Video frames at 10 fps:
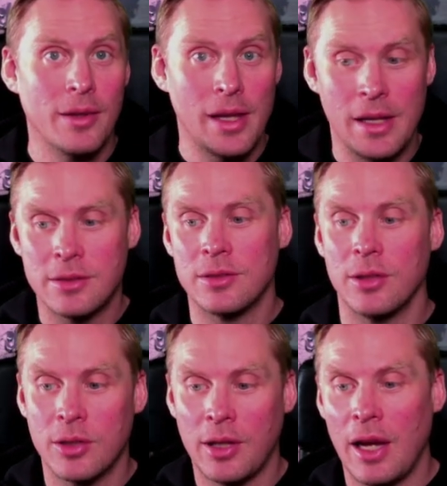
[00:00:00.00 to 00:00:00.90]
It's
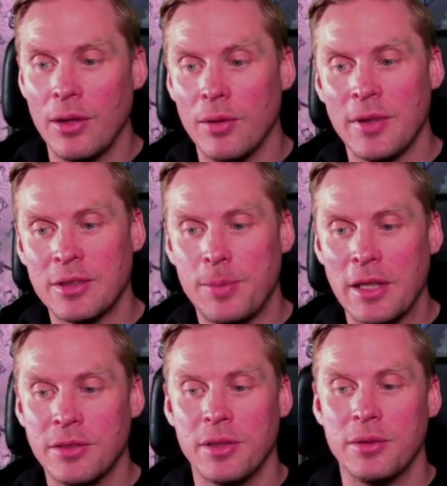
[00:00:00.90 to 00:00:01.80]
kind of
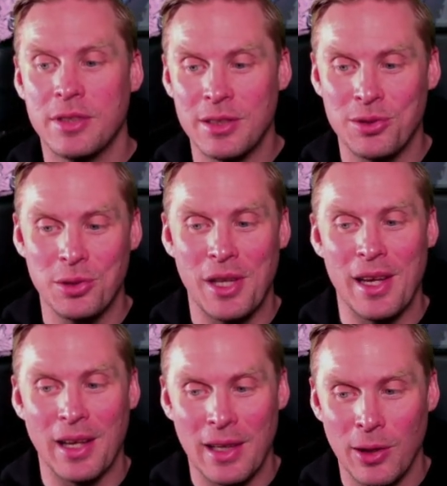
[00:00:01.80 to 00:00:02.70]
expensive since you
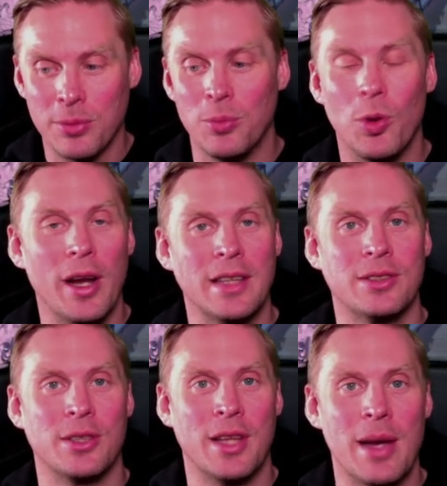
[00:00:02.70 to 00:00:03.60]
take a lot more
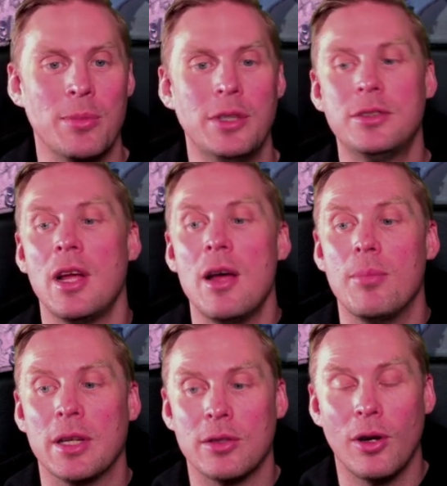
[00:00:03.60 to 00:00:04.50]
extra damage,
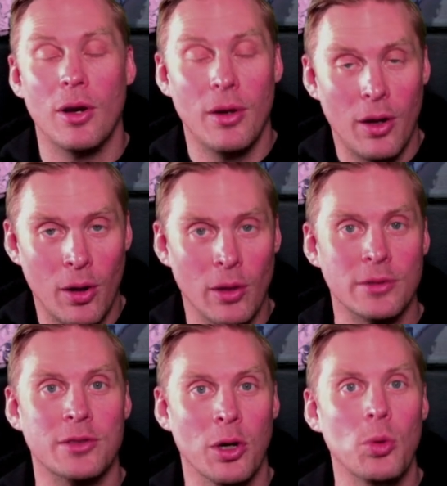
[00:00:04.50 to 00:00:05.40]
but
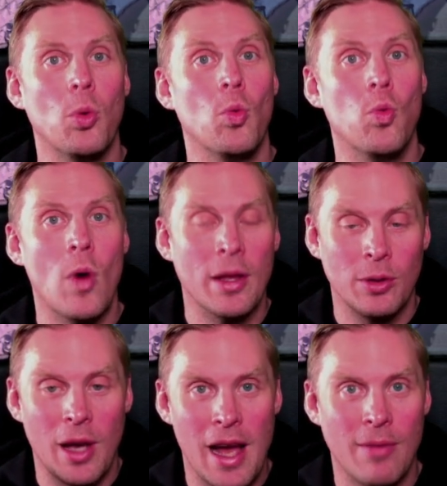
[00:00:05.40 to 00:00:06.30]
also when
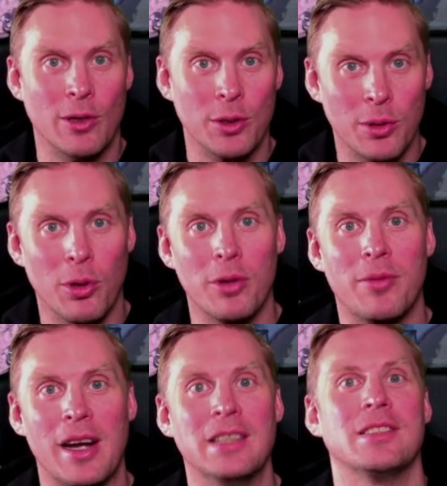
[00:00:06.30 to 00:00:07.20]
you have a lot of
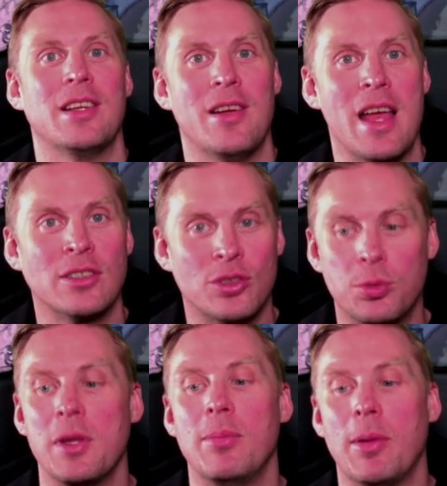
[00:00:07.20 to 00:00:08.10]
modifiers,
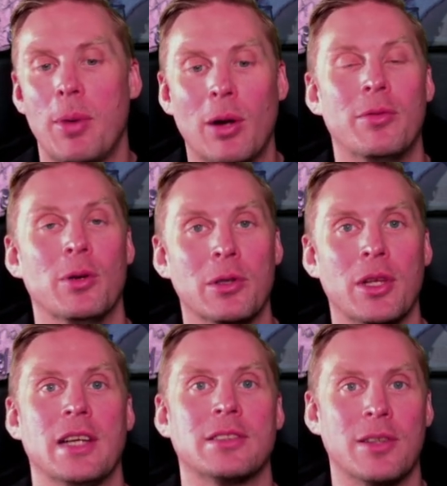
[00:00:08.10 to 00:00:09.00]
extremely powerful to
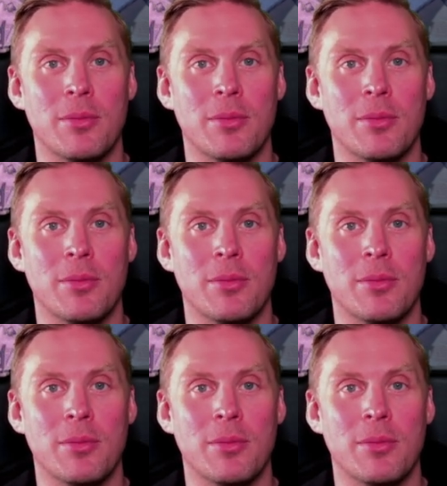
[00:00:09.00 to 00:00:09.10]
just